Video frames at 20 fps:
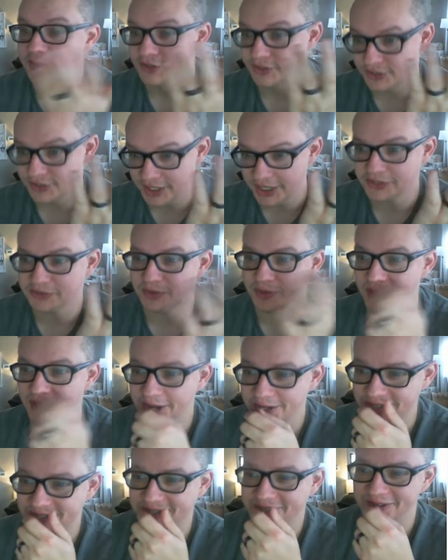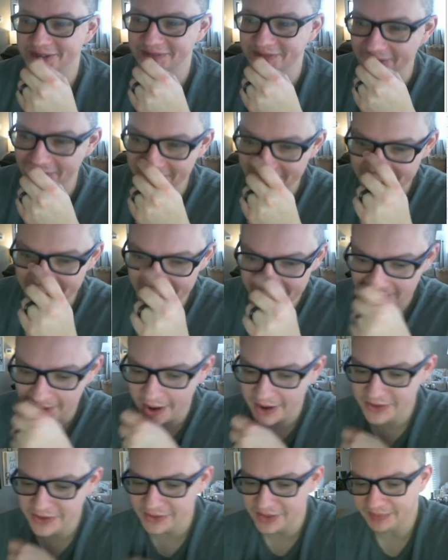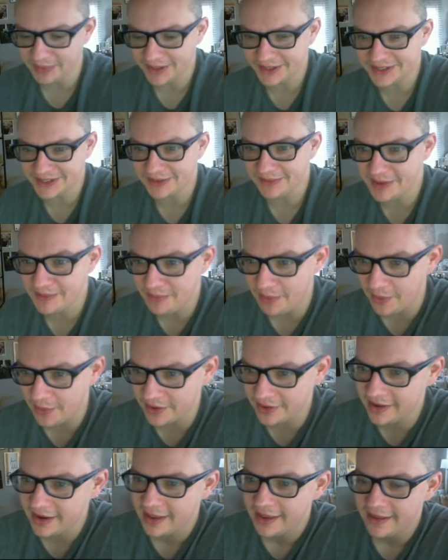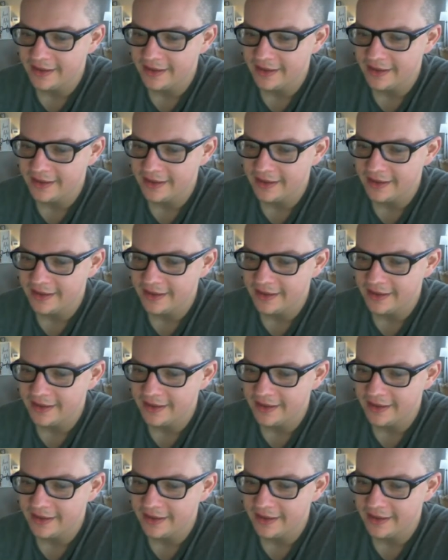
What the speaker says: Zeke's Relationship Corner. There you go. I knew they played someone important.